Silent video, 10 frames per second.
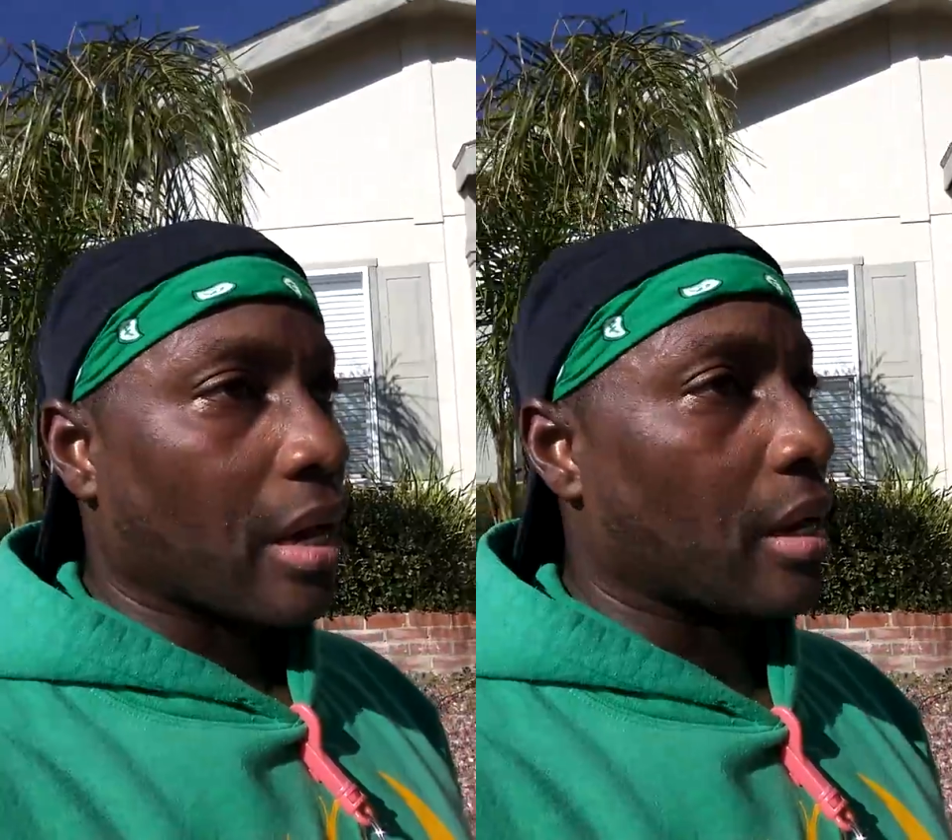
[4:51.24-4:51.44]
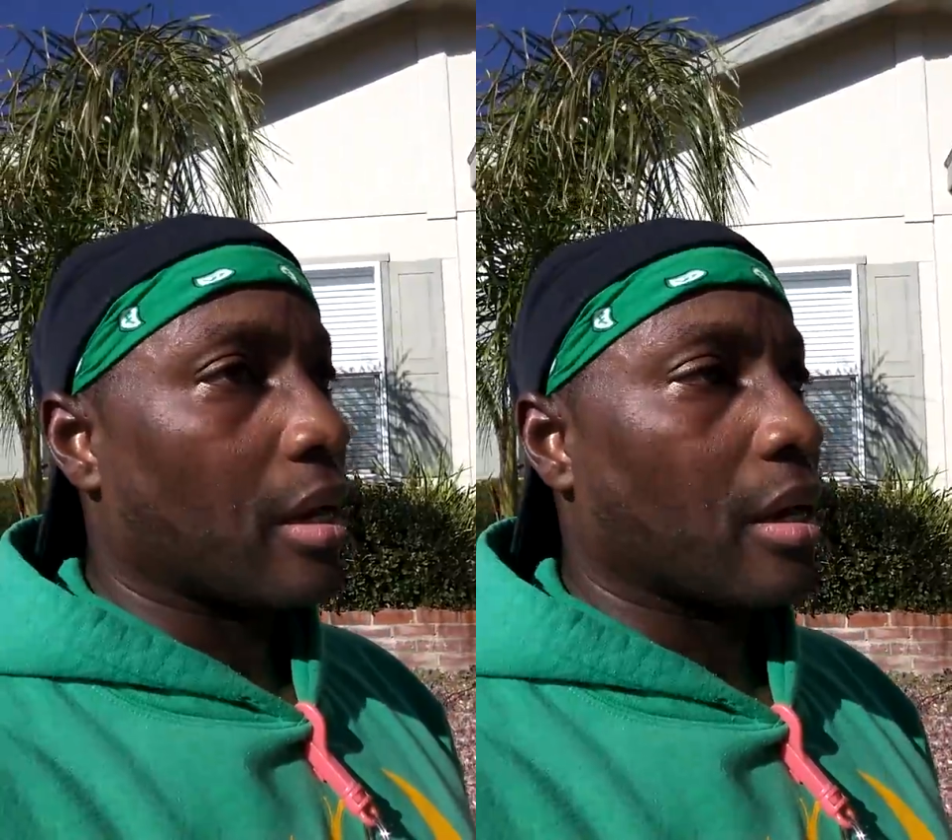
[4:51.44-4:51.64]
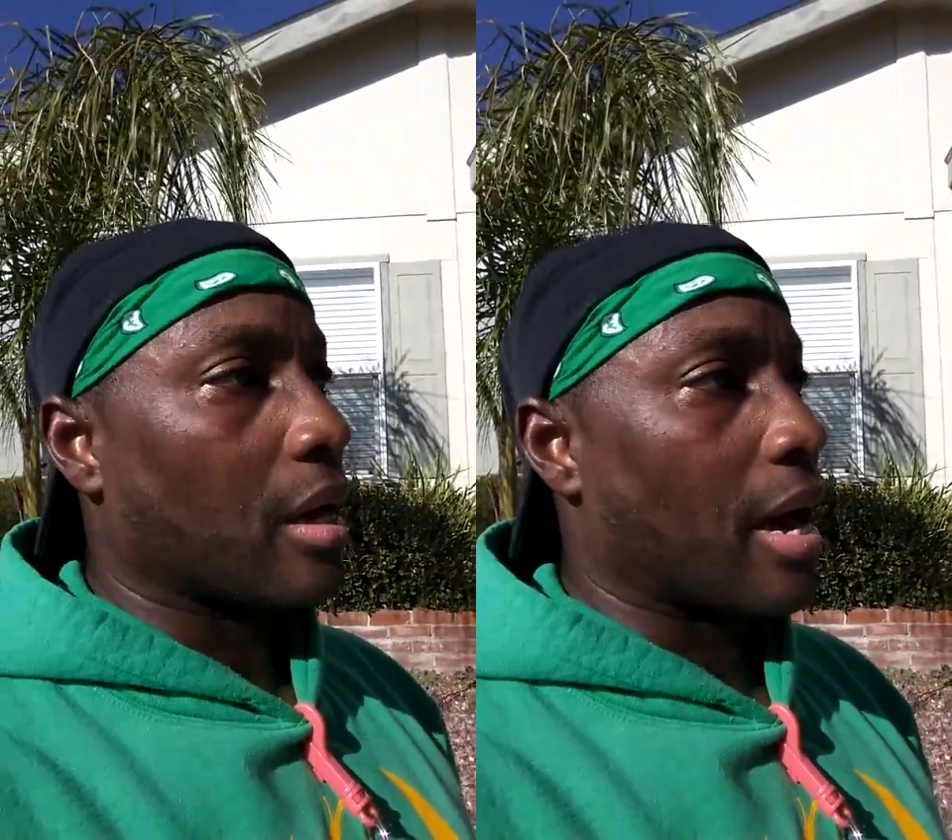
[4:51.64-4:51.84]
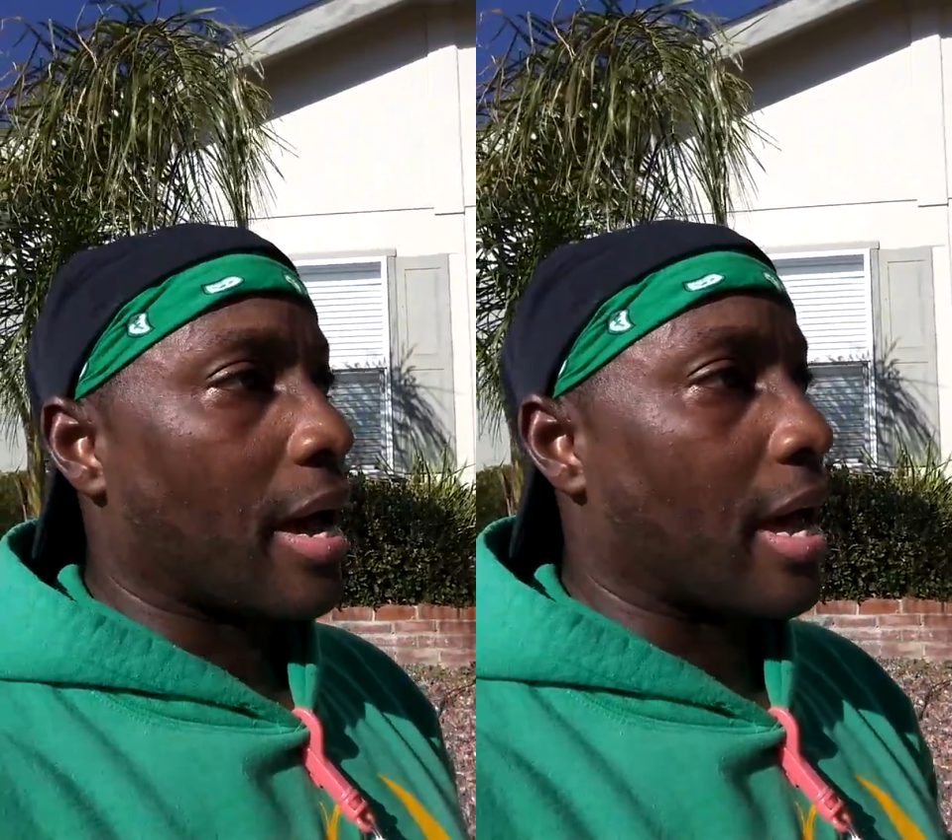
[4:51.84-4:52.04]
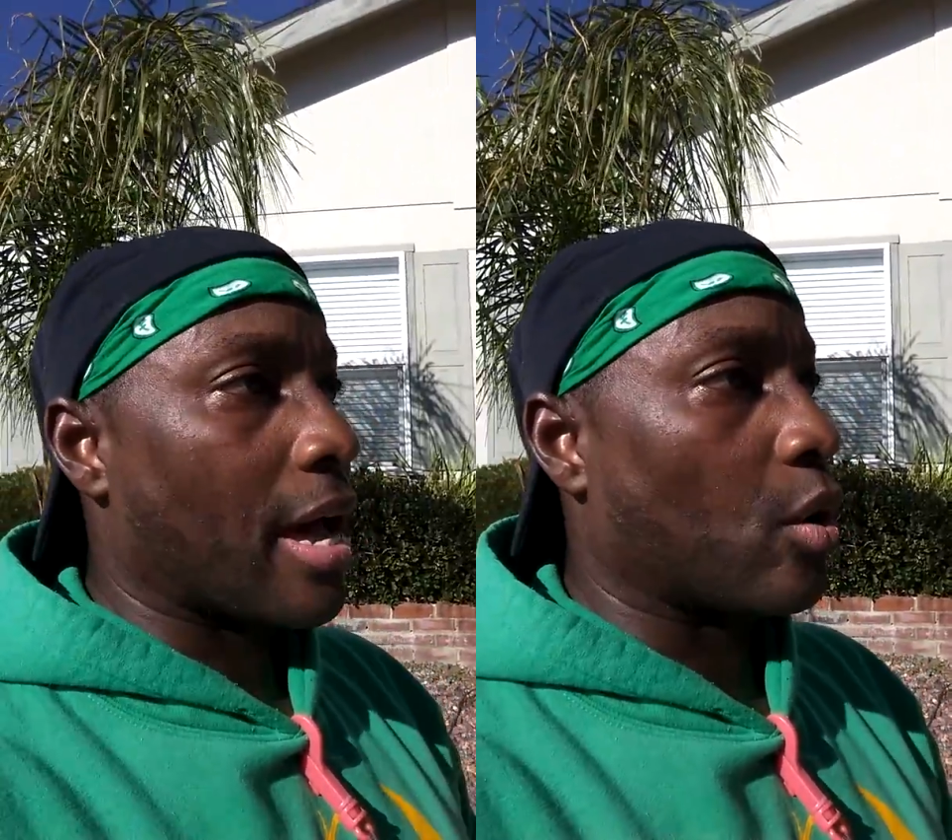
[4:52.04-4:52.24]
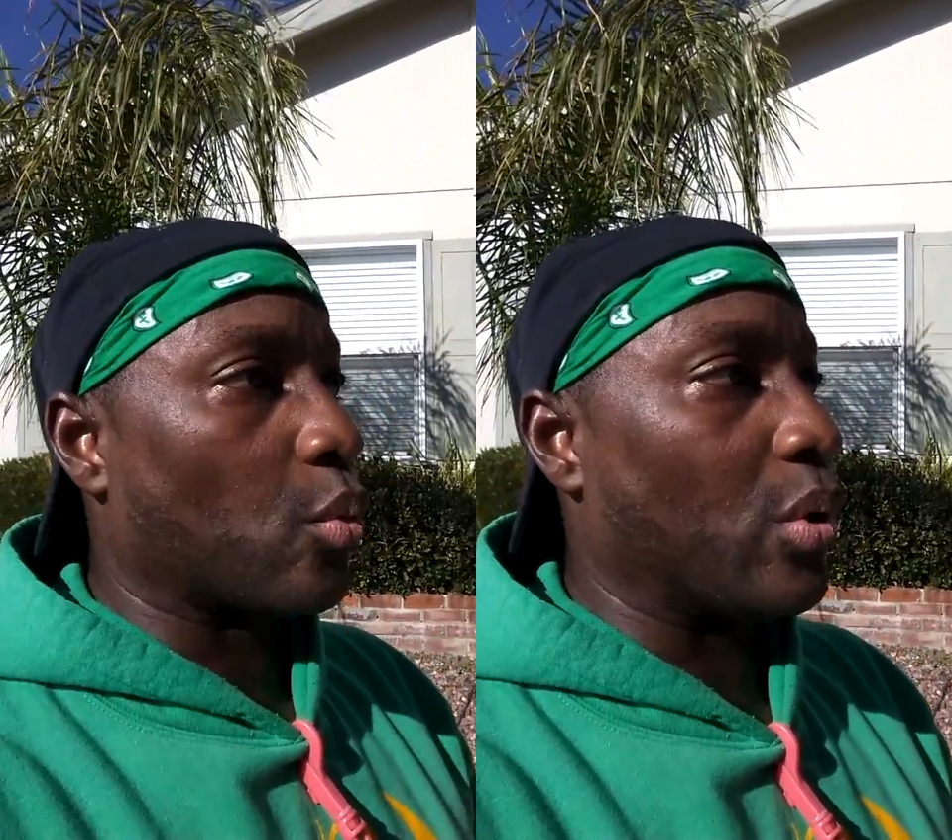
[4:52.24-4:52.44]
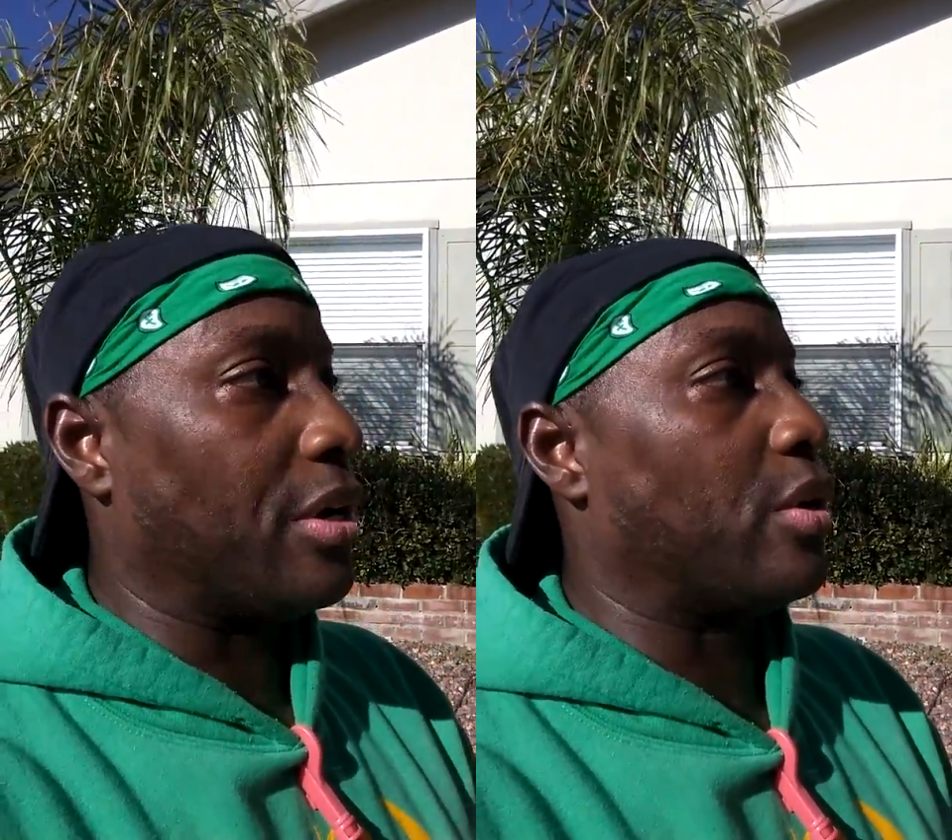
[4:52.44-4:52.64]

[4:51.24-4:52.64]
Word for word: I, I, I don't really